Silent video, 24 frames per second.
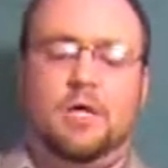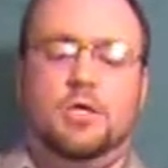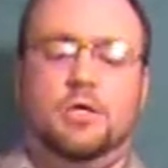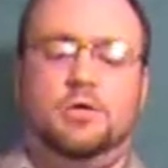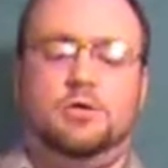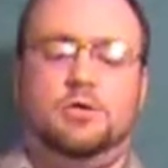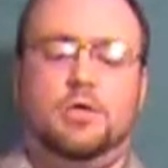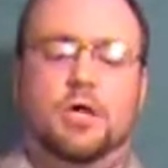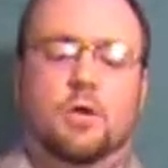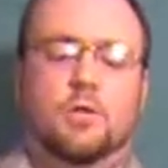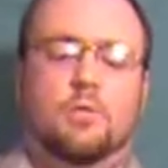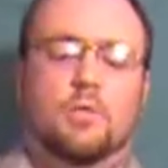
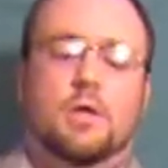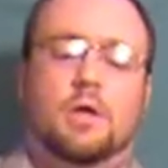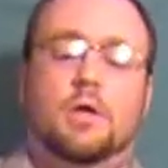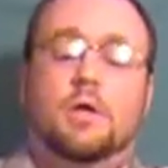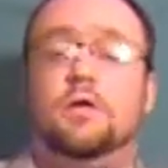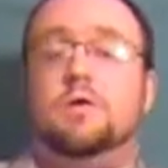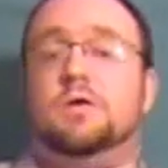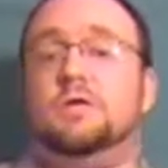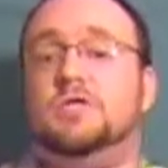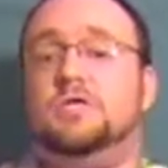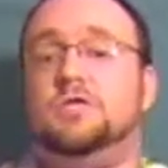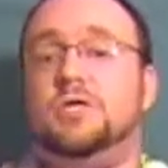So,
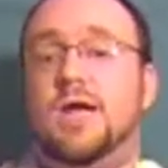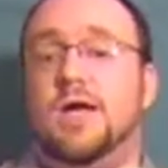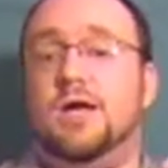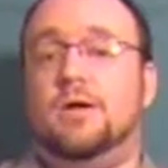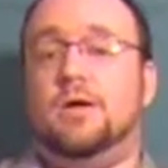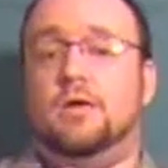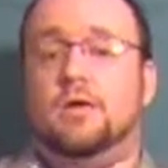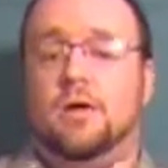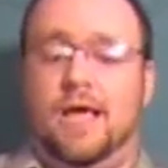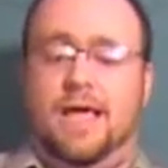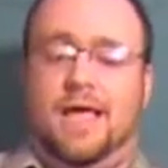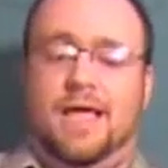
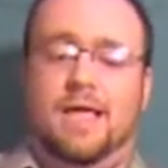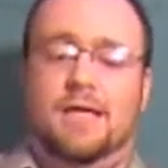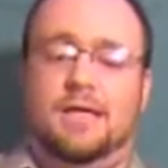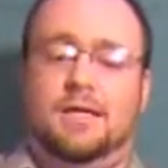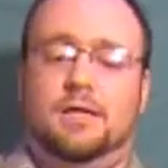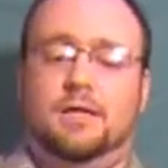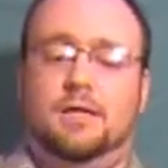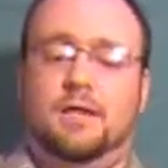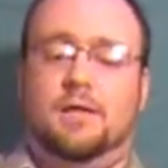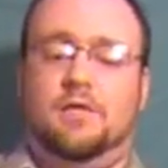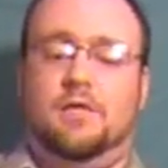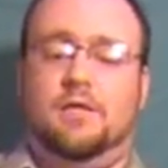standard
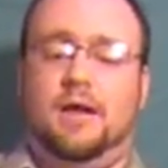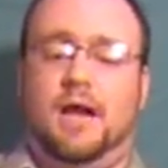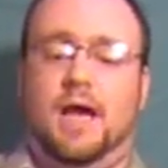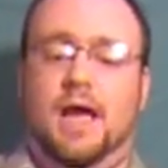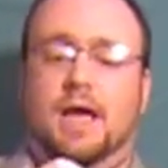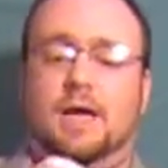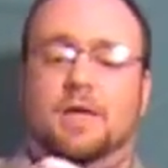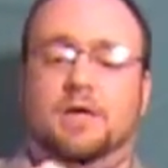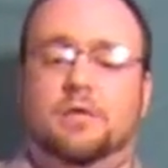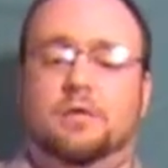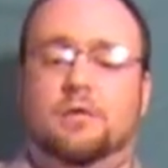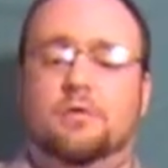hand that
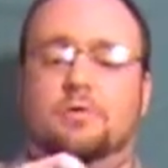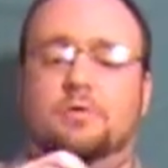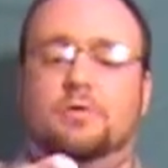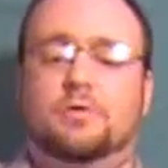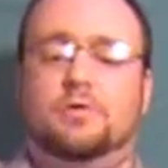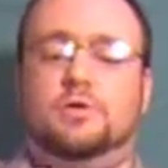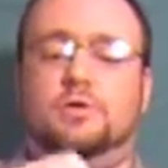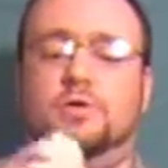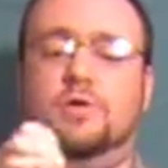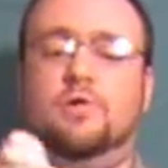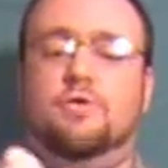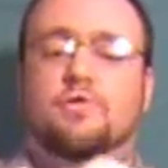I do,
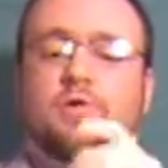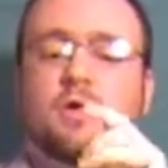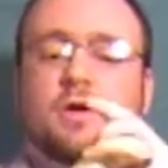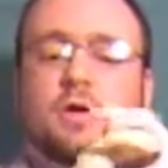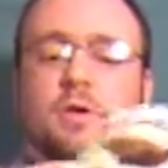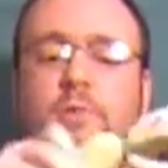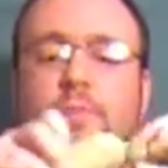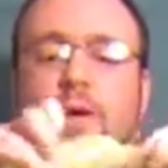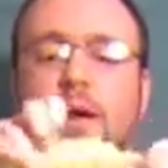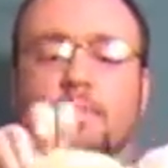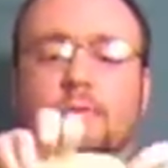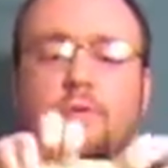
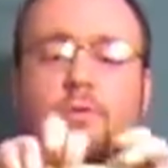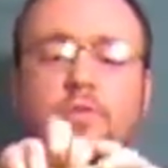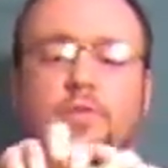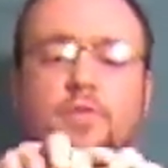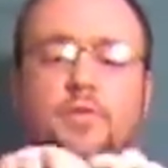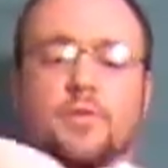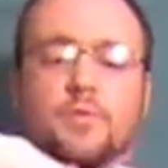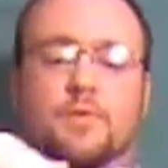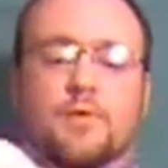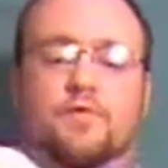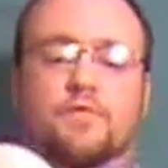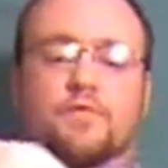2-finger bubble,
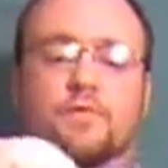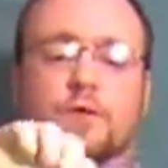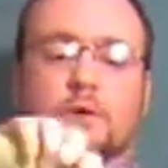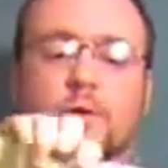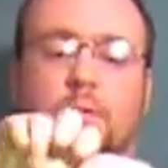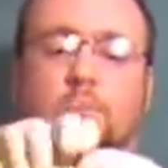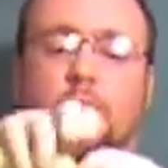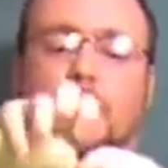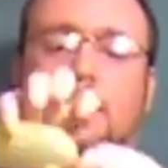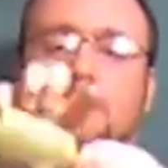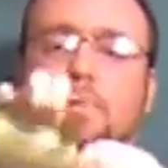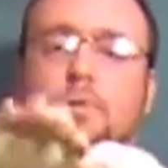3-finger
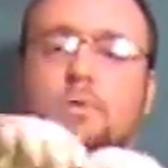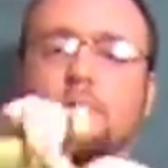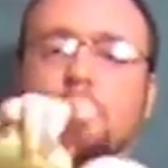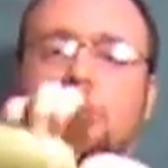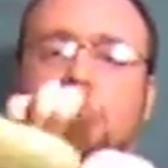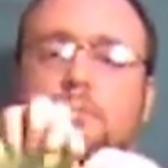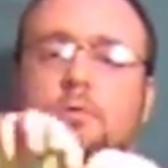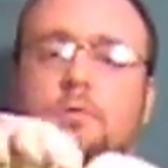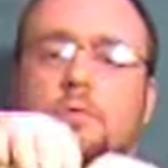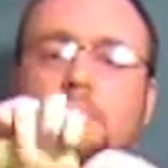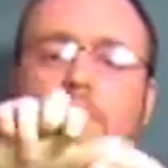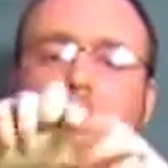bubble,
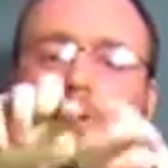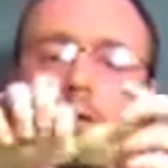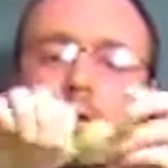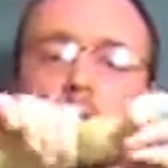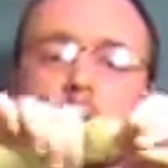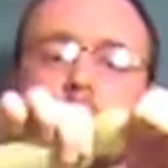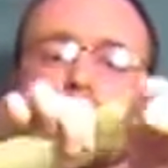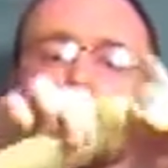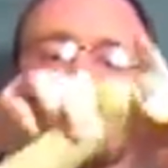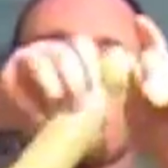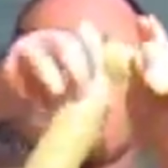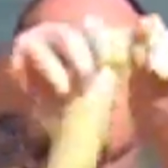
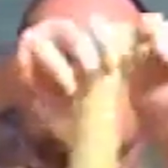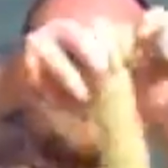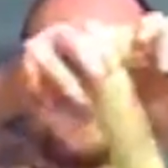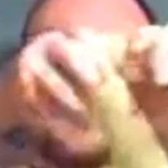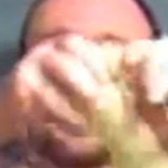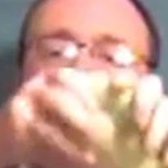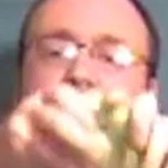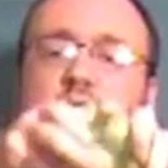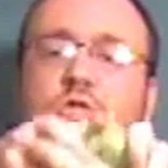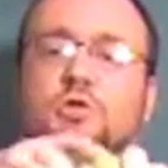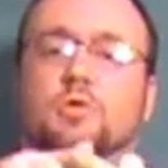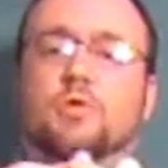
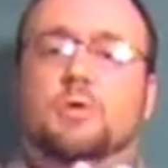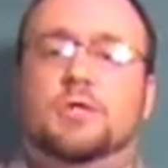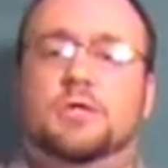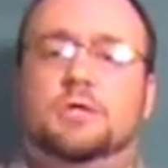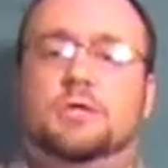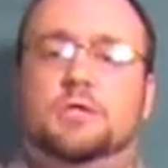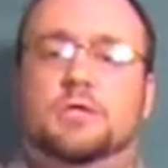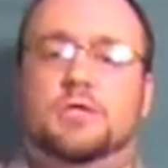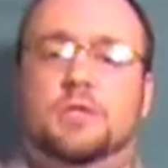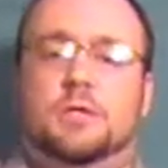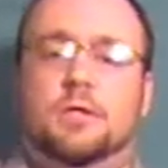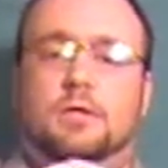pinch
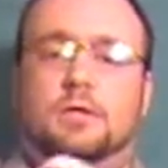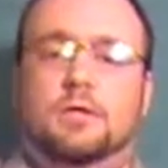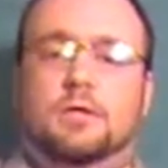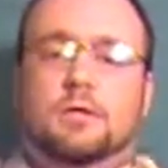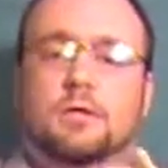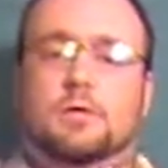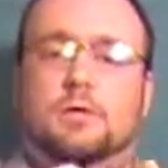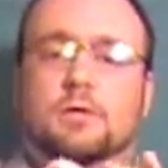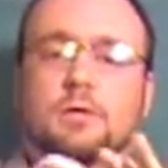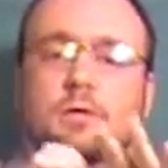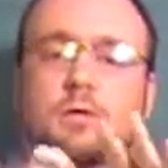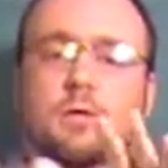twist
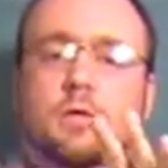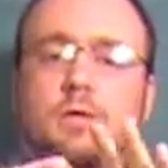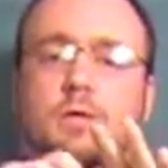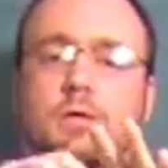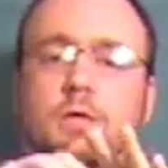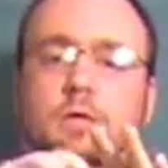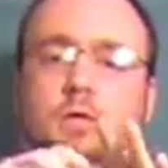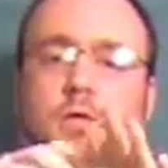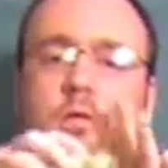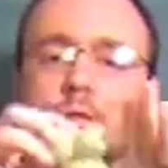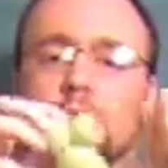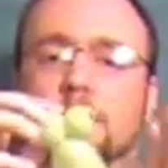
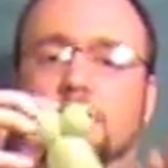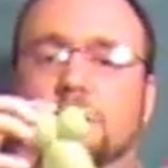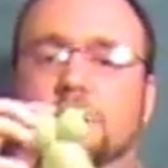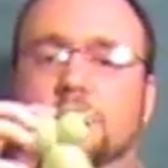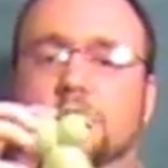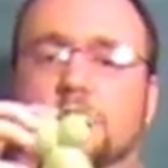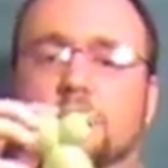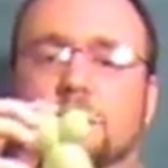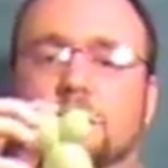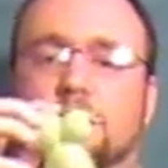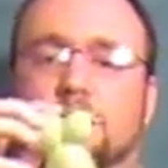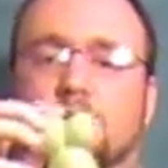
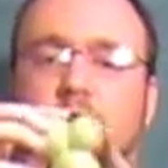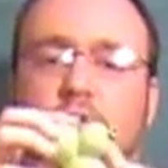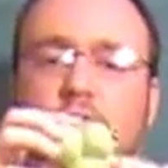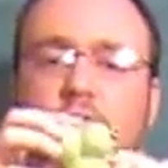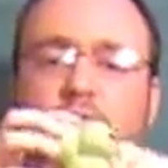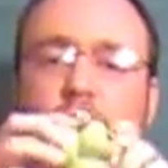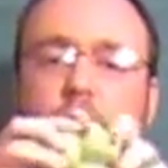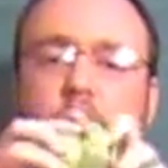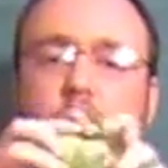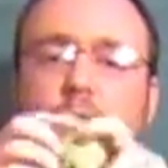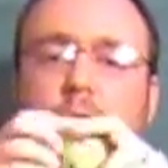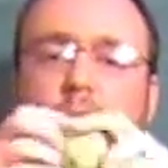the
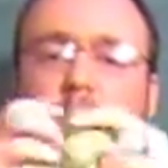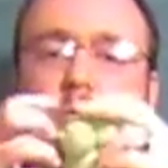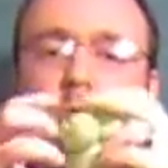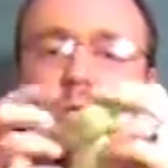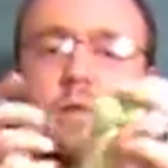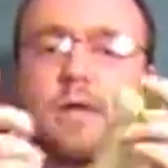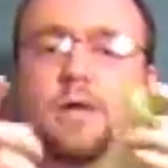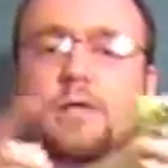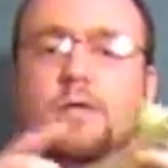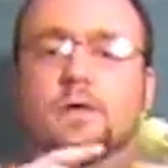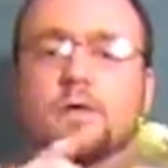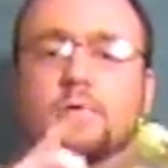3-finger
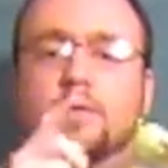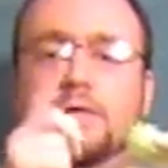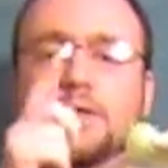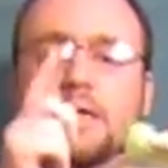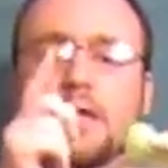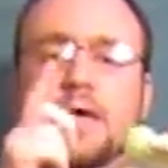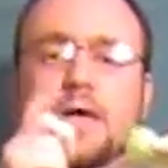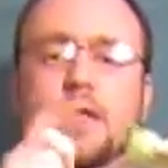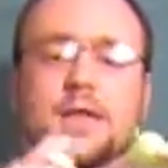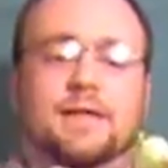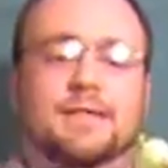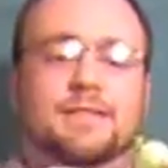bubble, and go
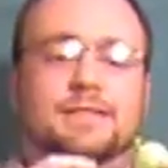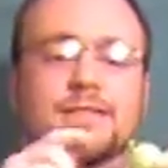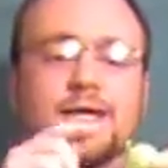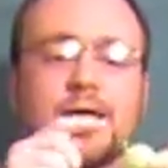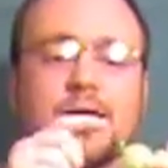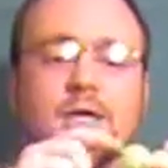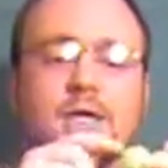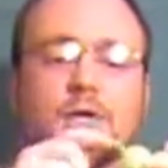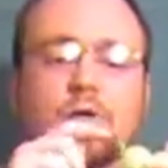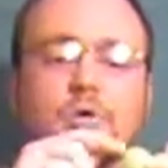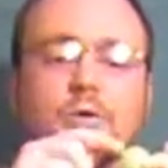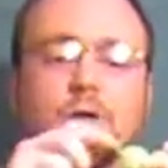ahead and
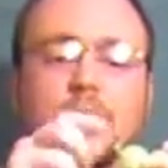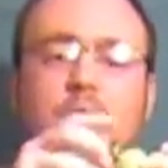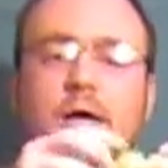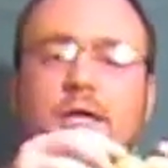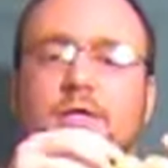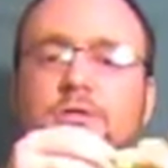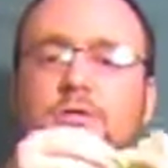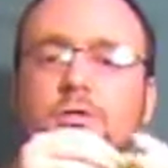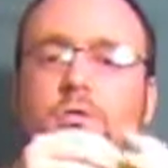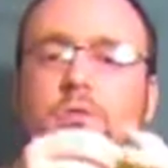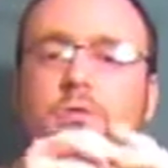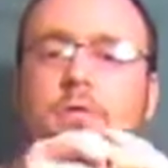take your
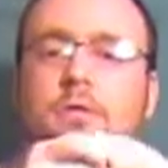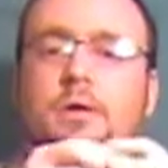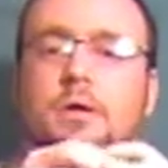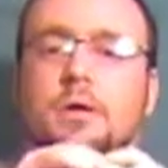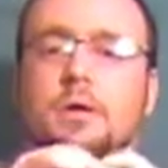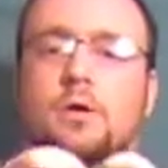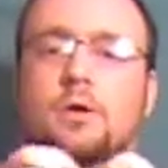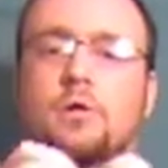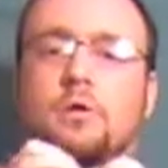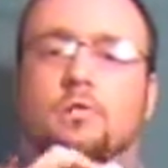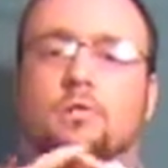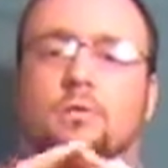nozzle,
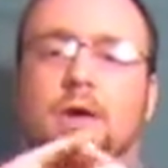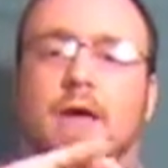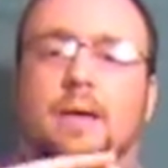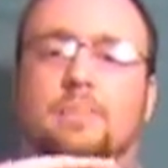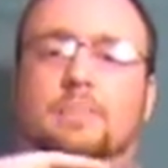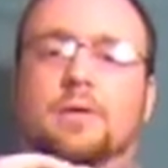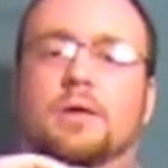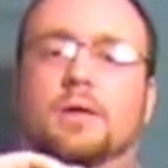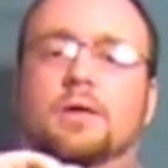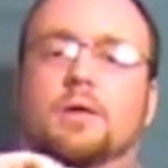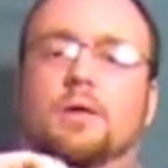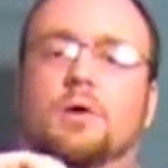
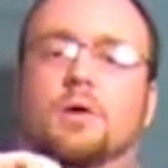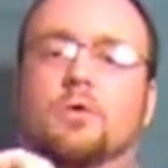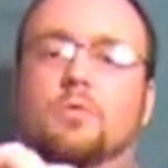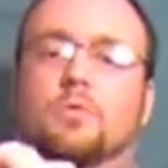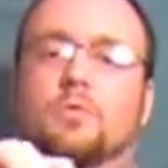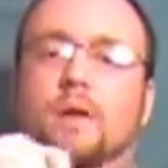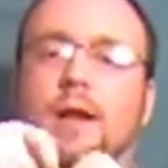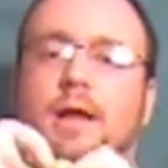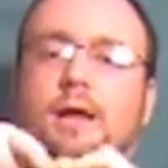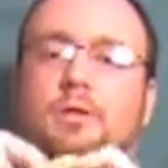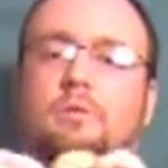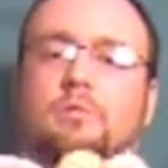wrap it
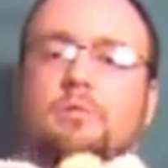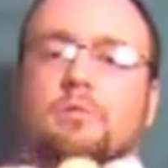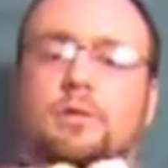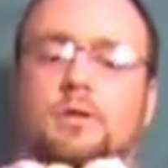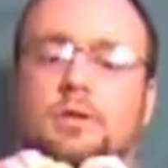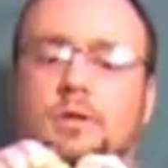around,